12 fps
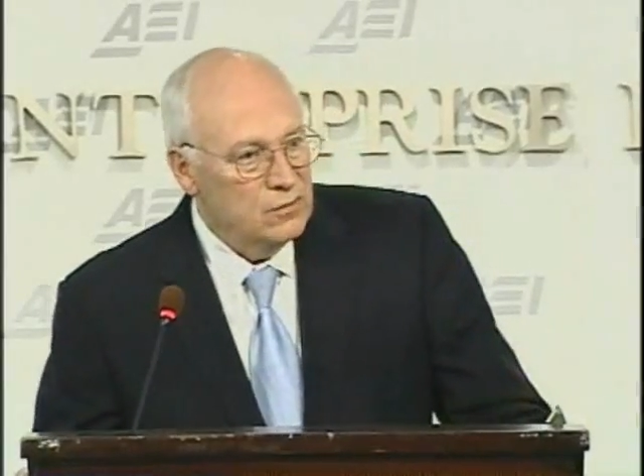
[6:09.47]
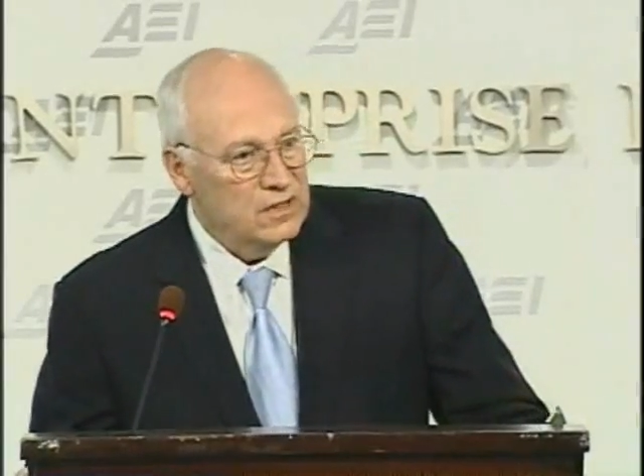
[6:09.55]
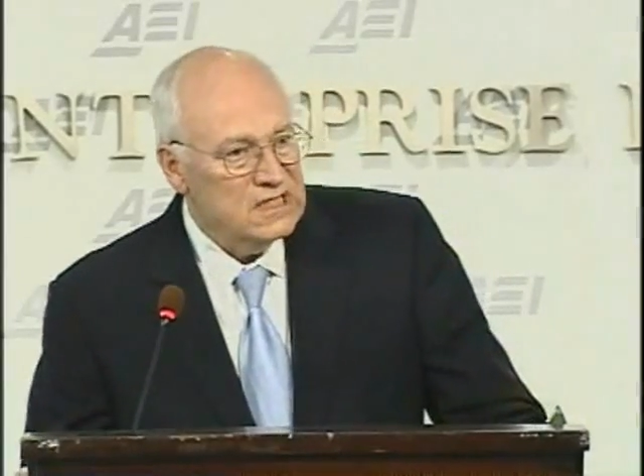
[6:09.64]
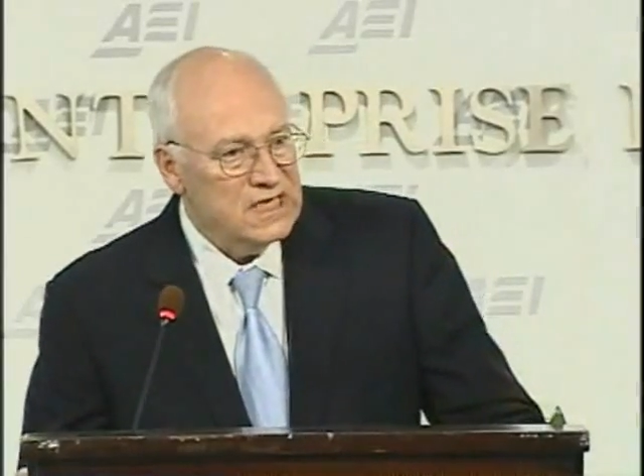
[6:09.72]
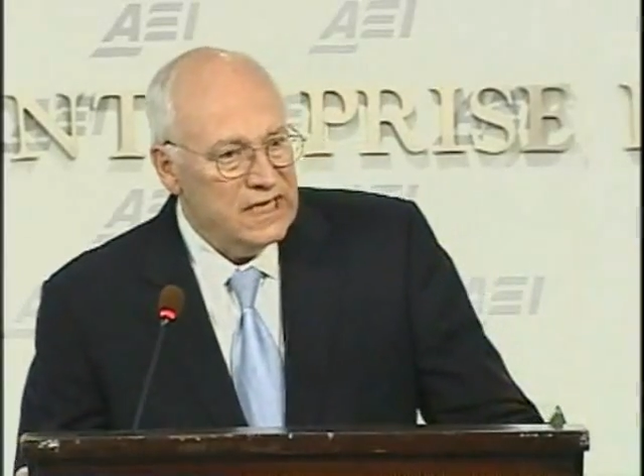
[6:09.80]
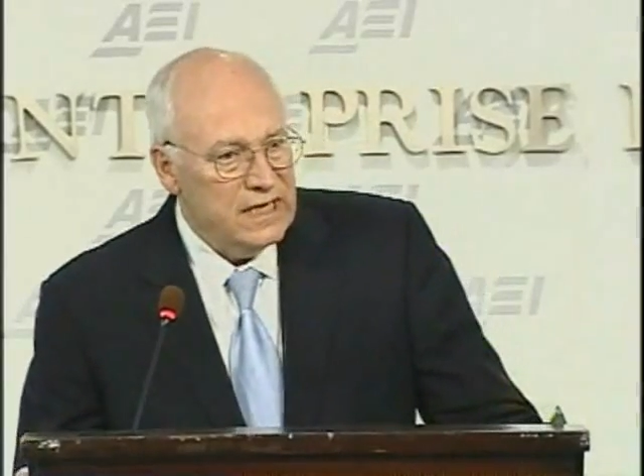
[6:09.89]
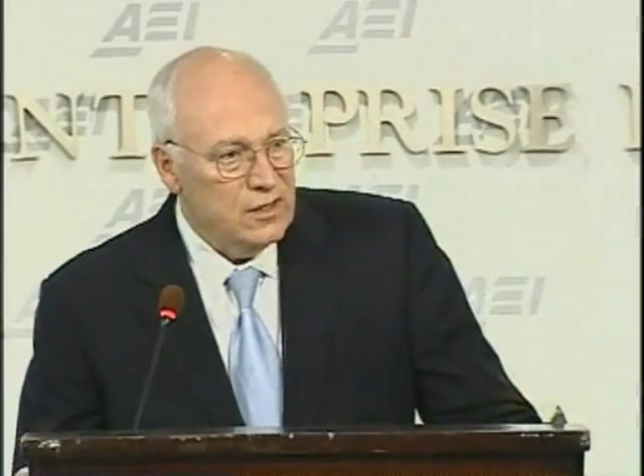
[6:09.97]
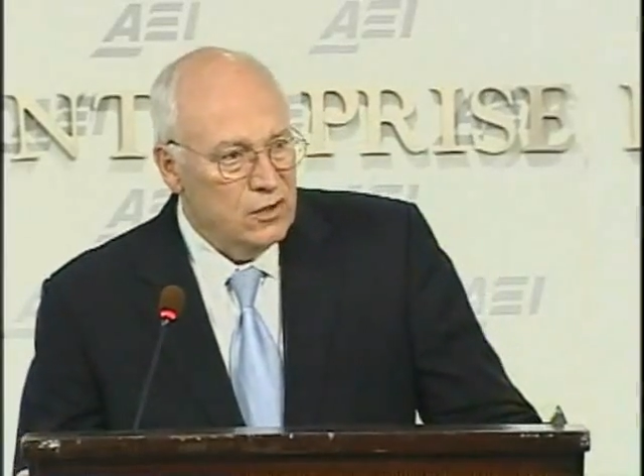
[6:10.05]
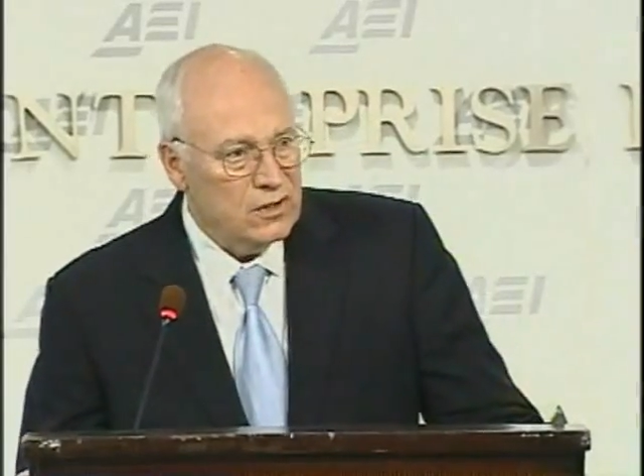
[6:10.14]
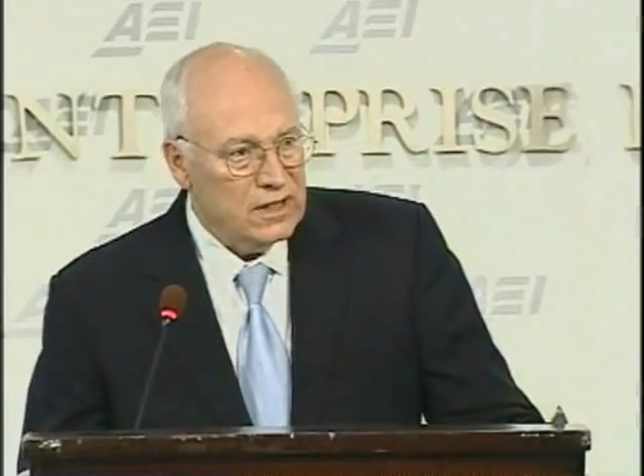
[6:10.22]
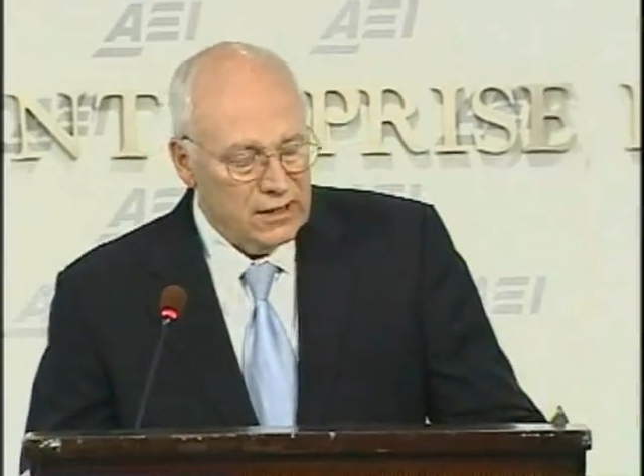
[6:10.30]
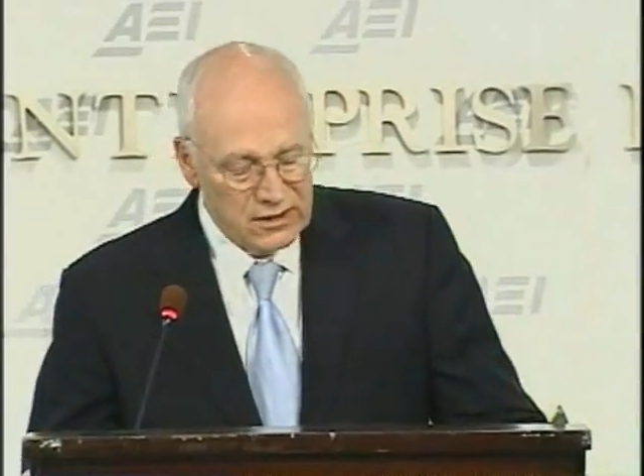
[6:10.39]
was seeking
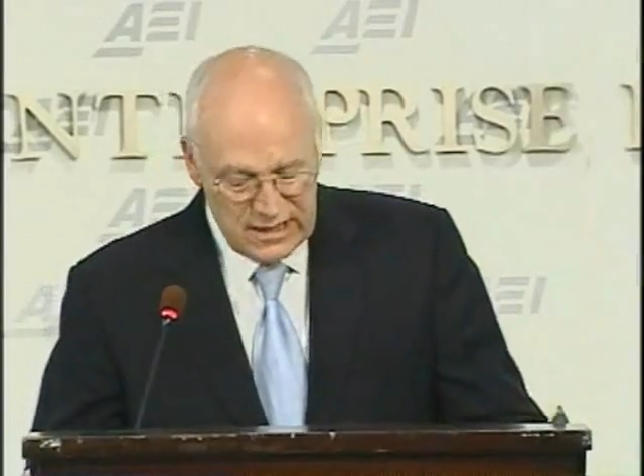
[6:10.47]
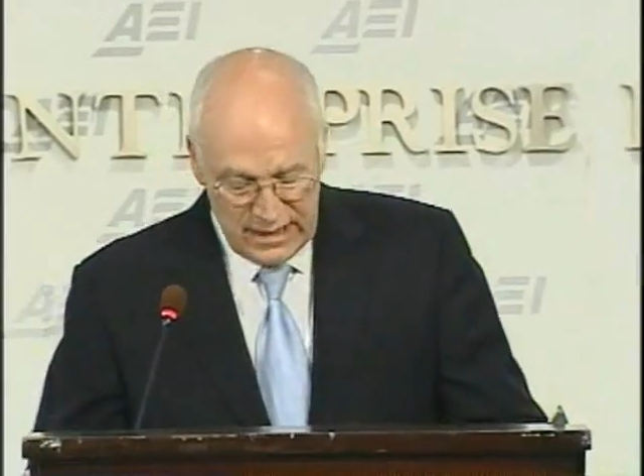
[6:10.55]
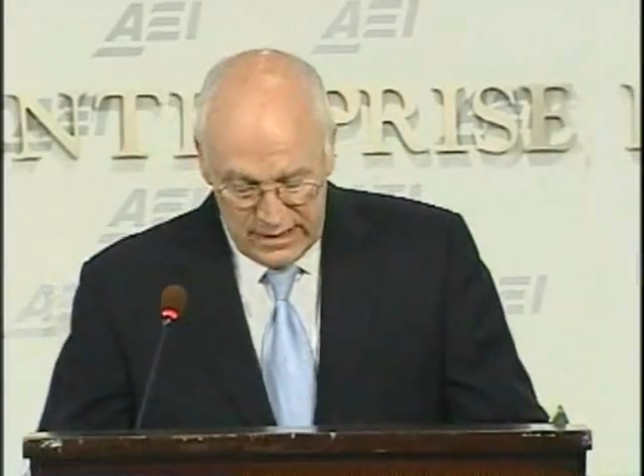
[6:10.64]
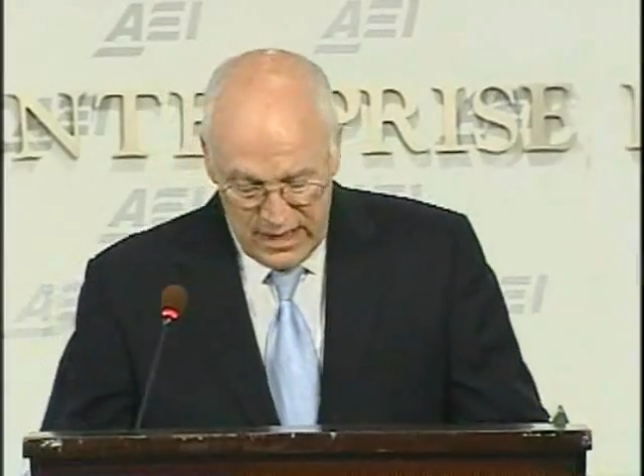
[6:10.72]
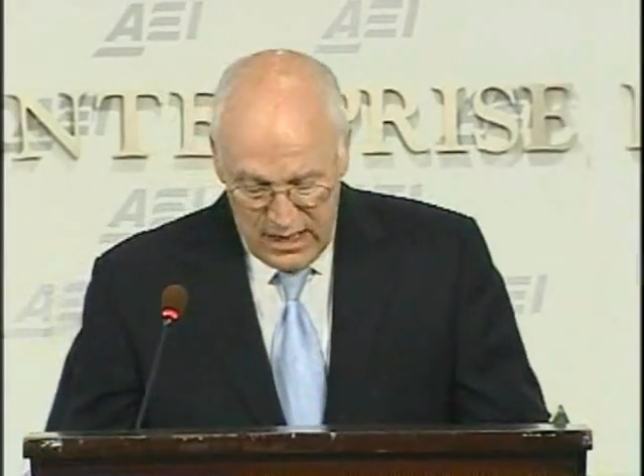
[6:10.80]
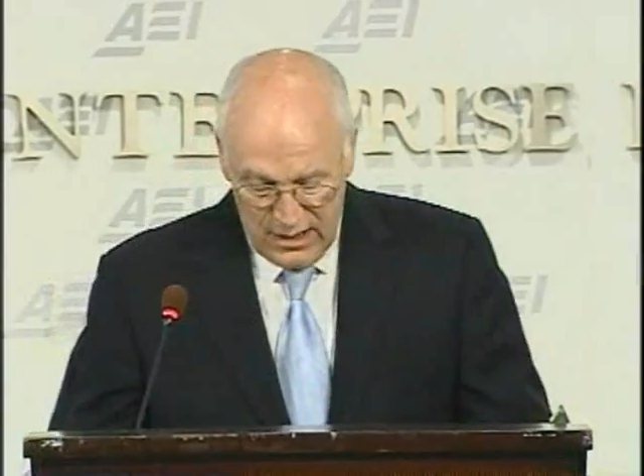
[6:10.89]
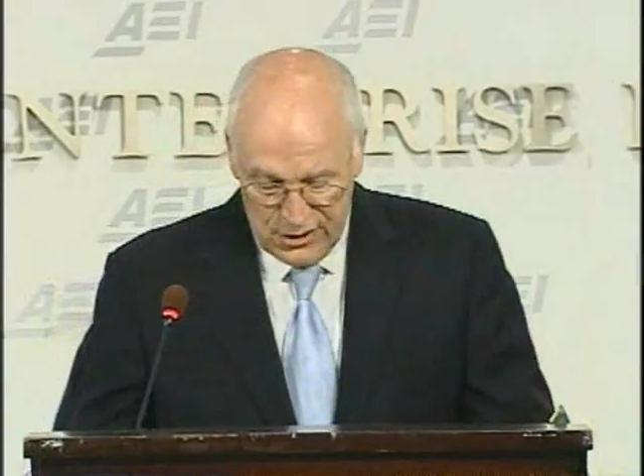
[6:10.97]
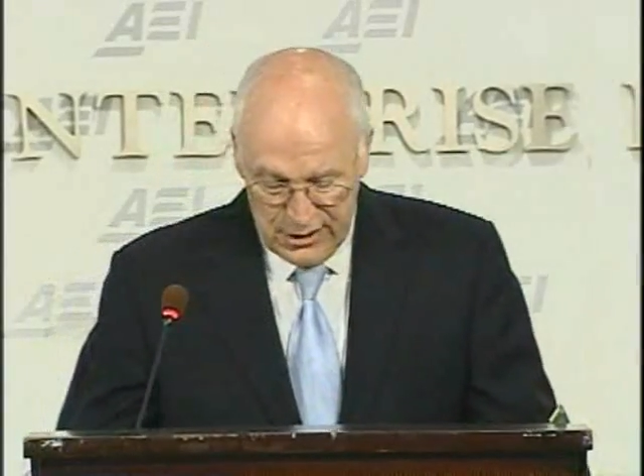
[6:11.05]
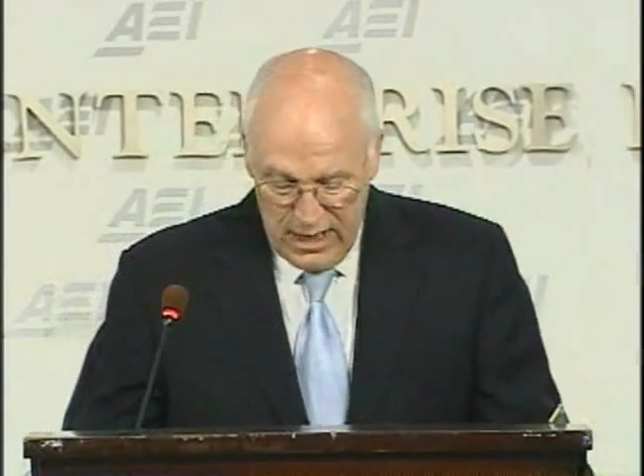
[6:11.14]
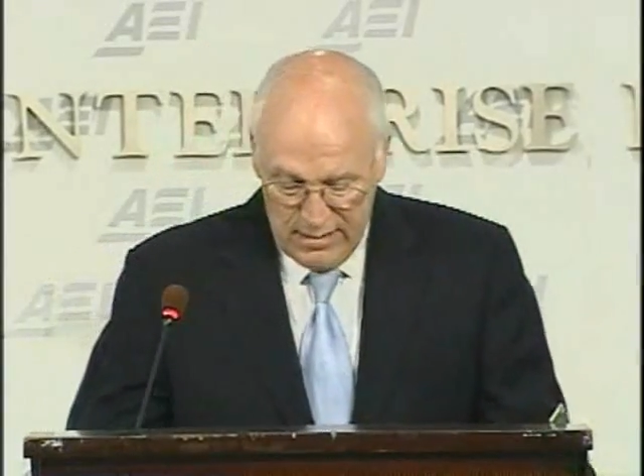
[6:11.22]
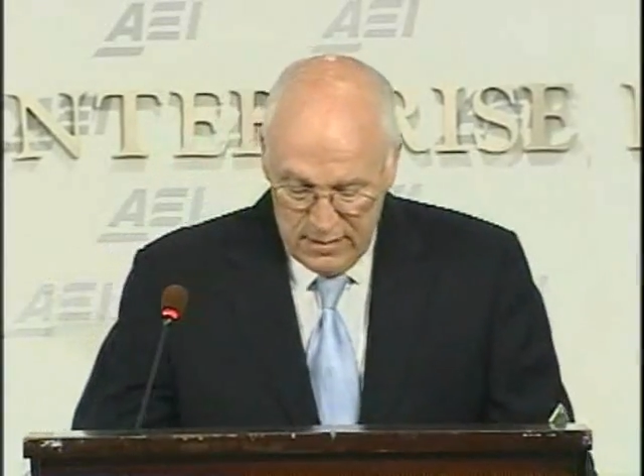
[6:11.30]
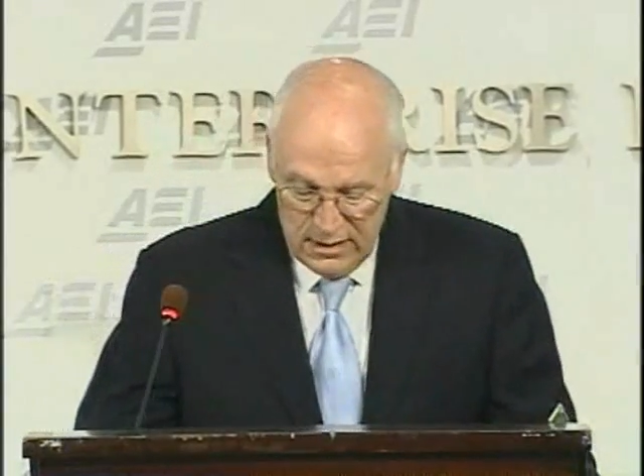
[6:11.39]
nuclear
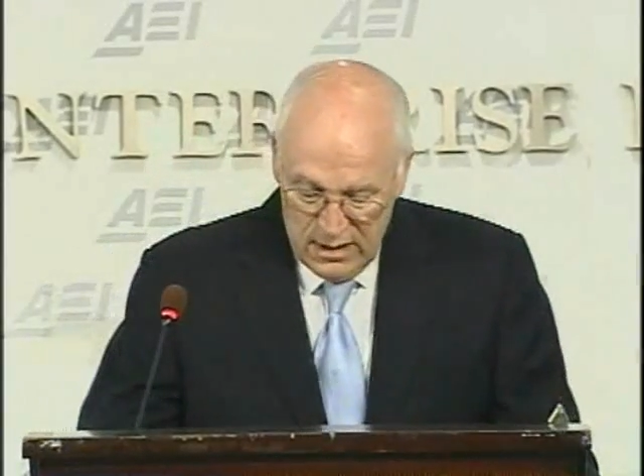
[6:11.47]
technology,